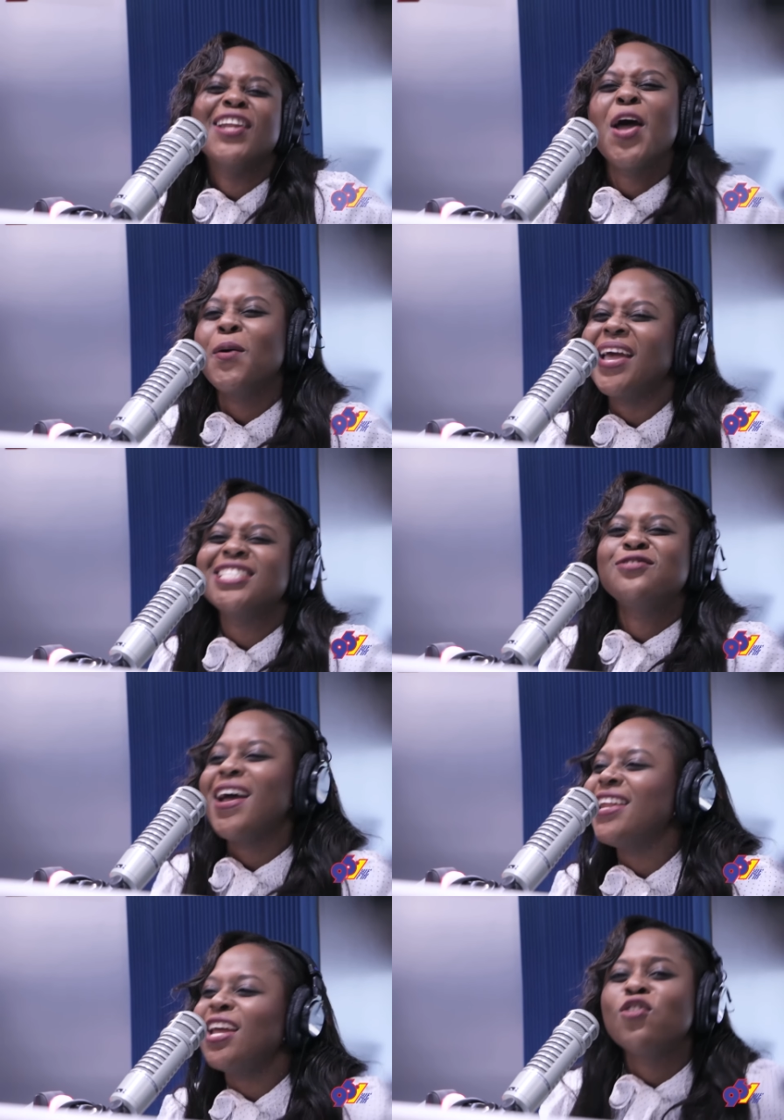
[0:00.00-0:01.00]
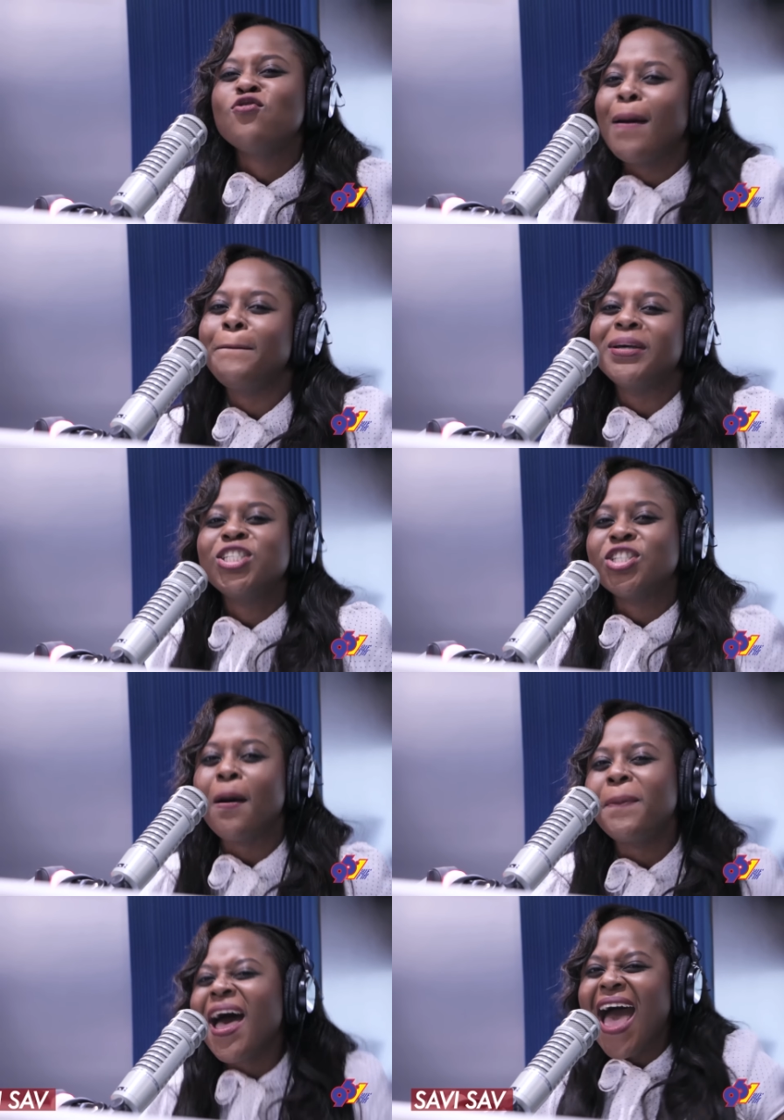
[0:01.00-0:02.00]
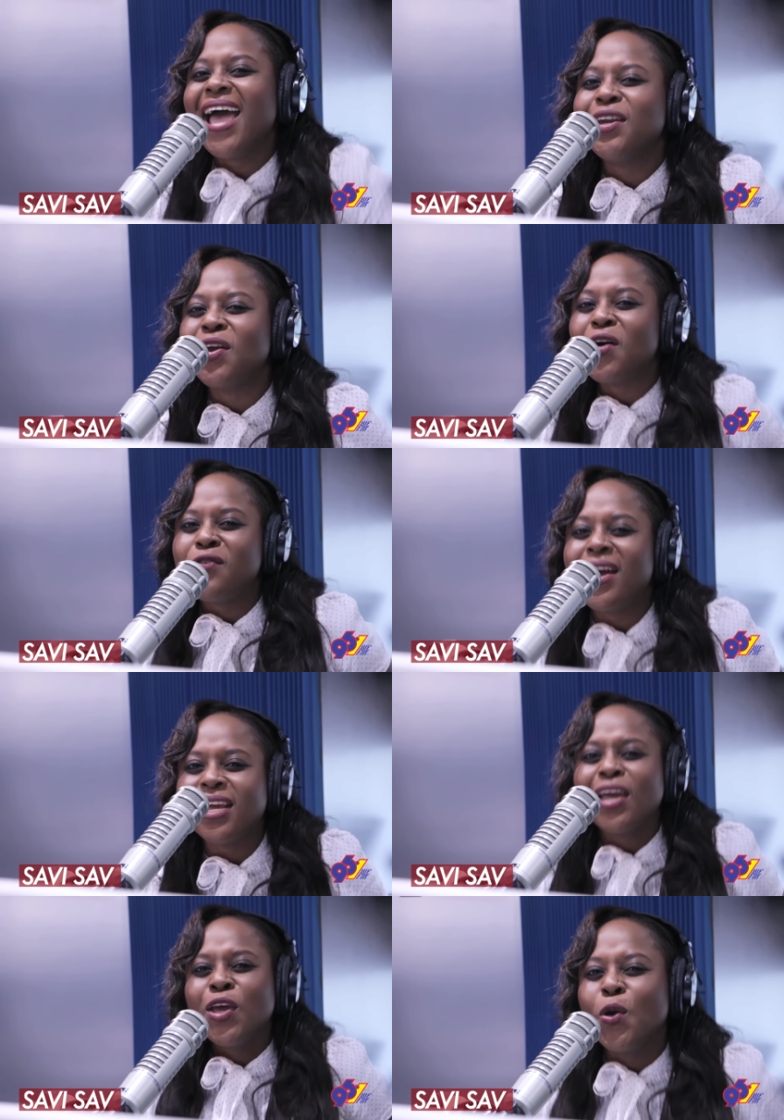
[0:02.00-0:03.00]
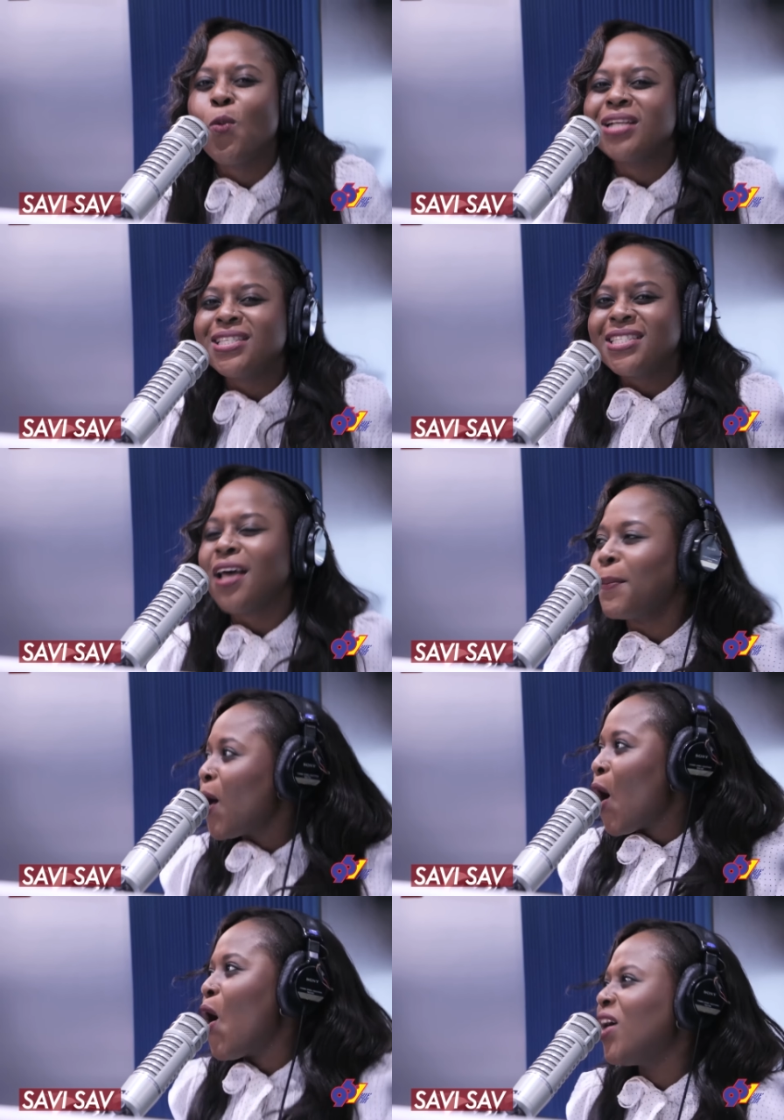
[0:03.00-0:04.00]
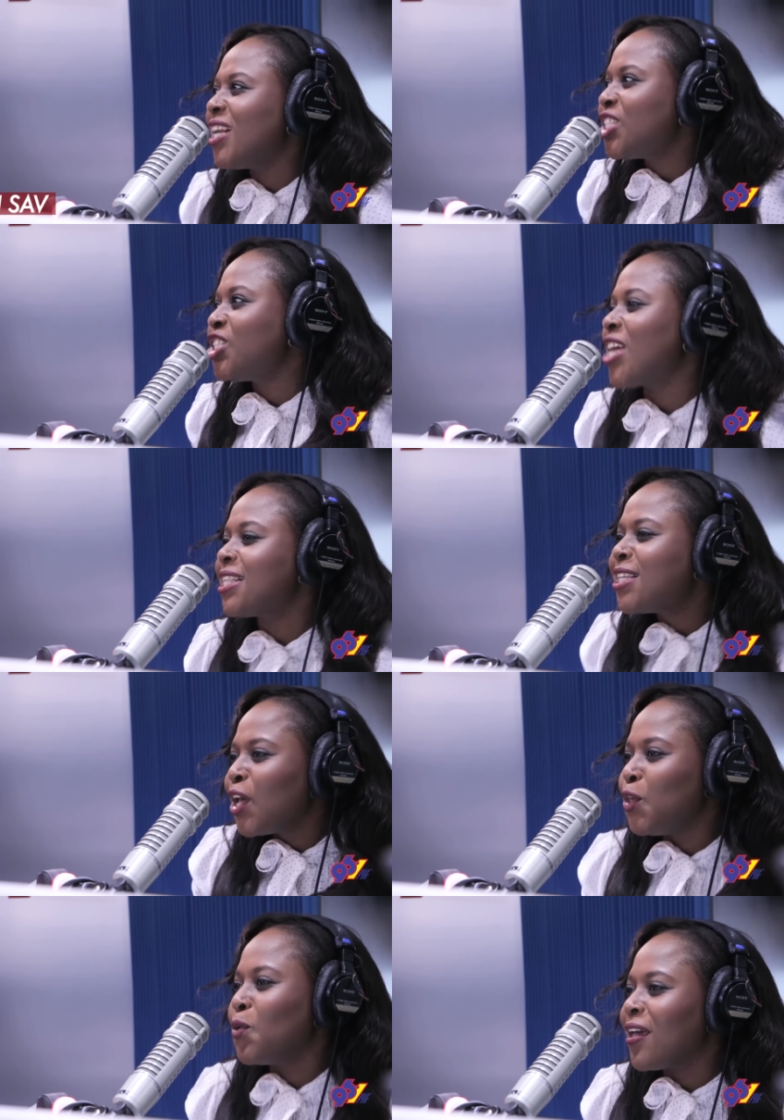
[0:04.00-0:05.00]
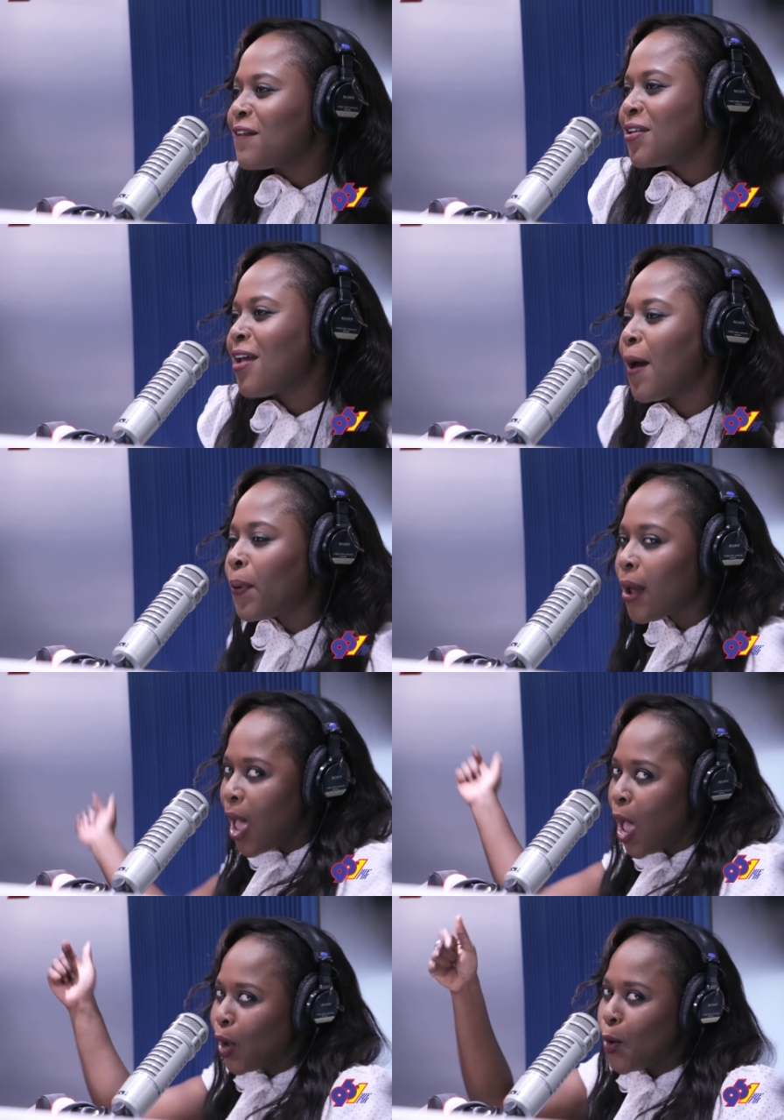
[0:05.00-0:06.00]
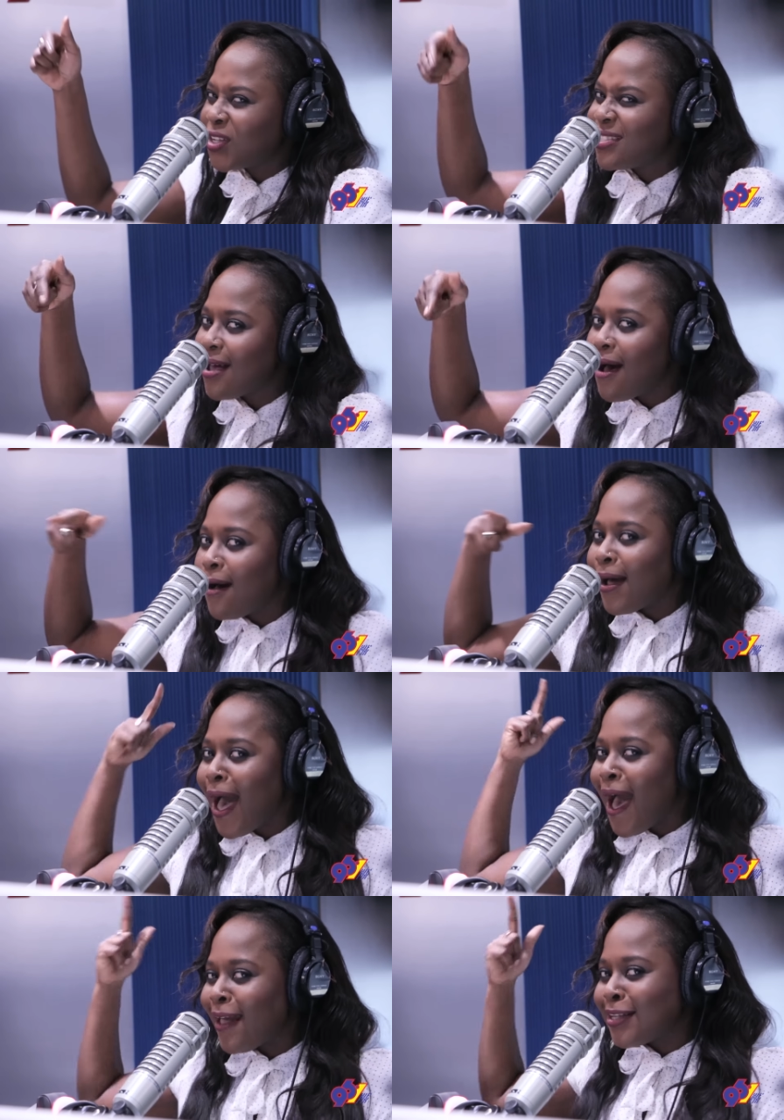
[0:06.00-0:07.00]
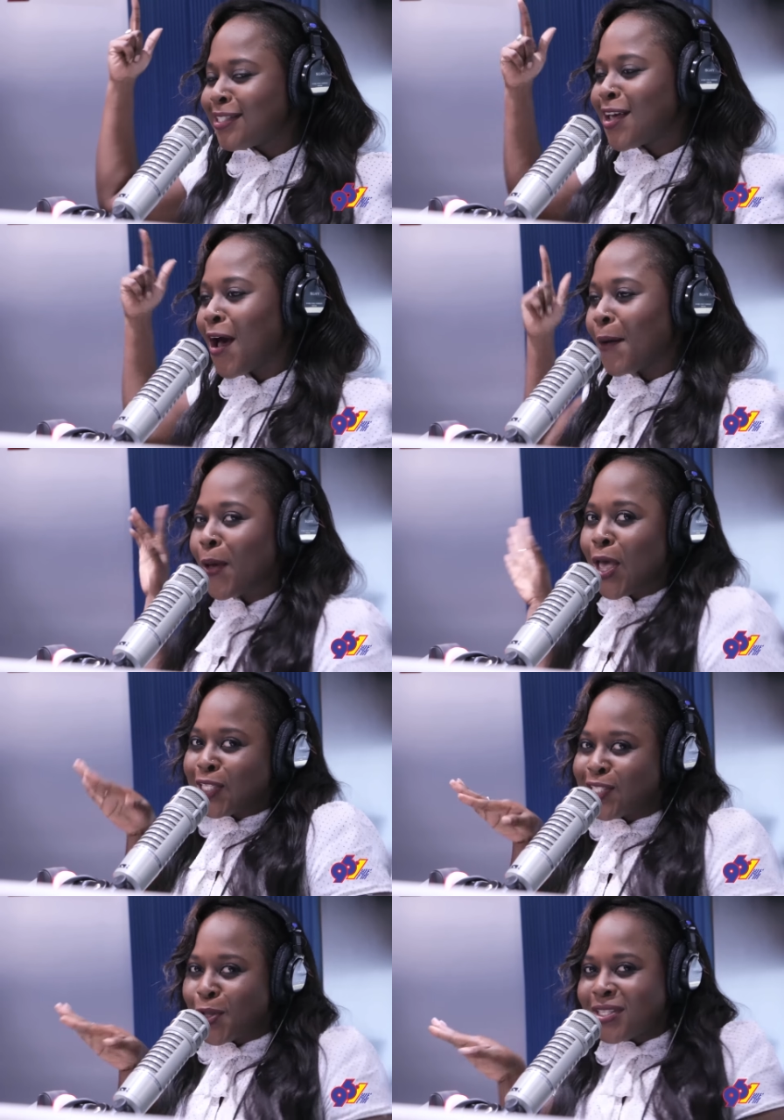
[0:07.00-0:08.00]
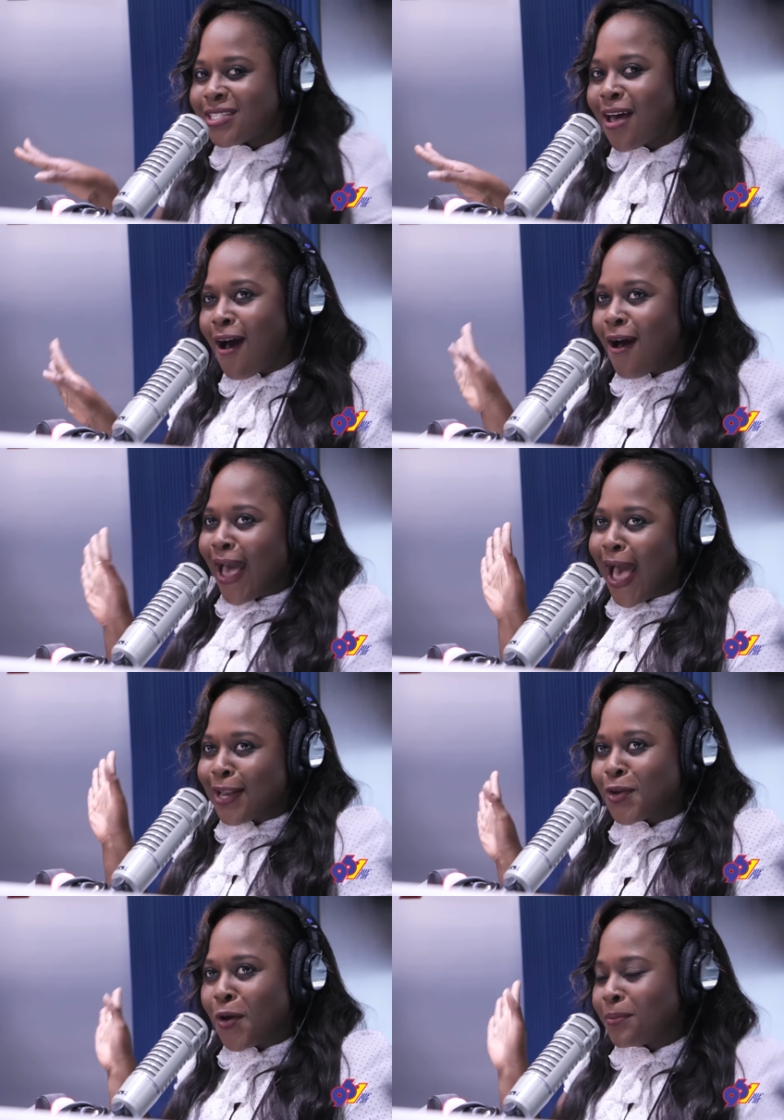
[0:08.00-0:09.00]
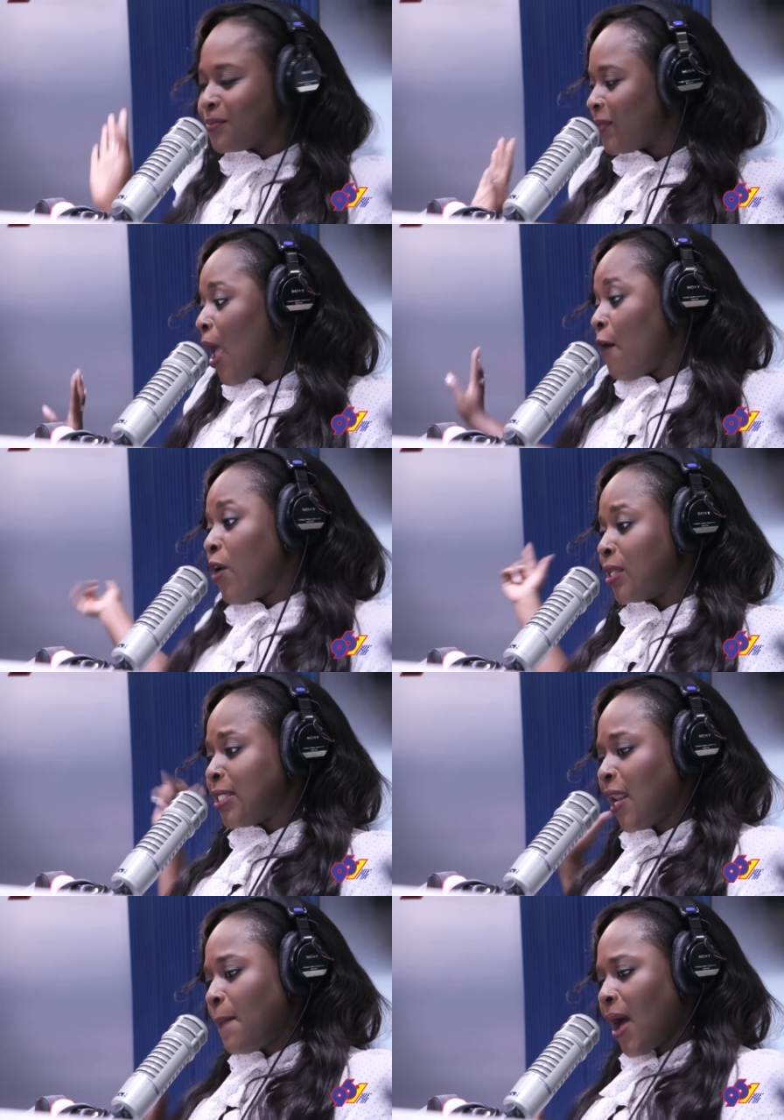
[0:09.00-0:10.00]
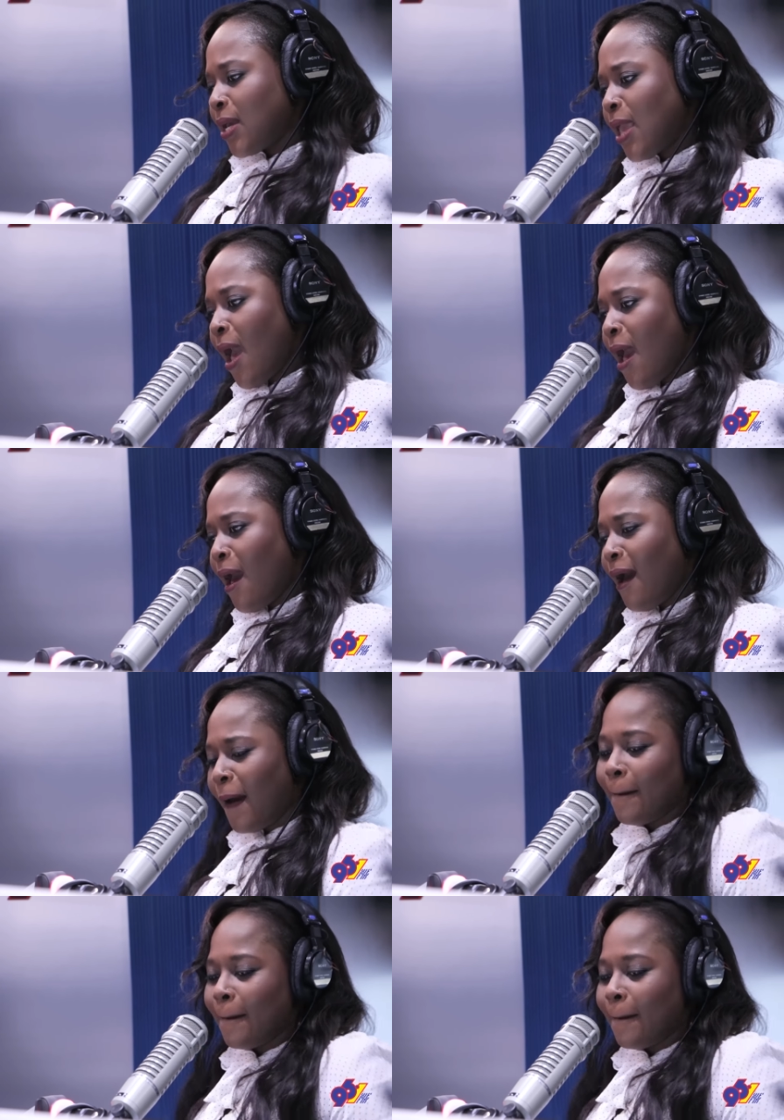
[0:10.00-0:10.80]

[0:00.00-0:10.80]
Now get ready, ramping and shop. I not ready, you want to stop. All this chat, you giving up. Go down, I on top. Slow down and don't pop. Front to the back, yeah.